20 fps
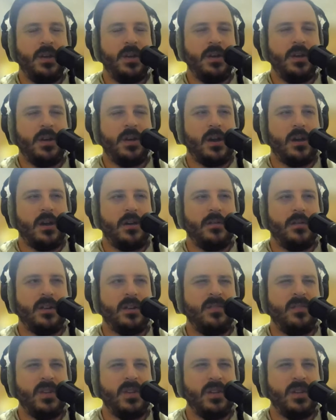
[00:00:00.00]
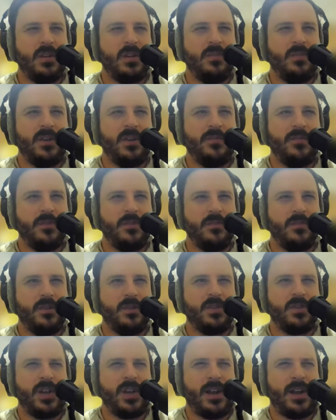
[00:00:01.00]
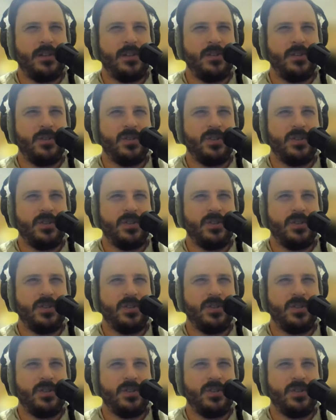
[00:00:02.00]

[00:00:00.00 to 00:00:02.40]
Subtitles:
it can be a bit of a challenge.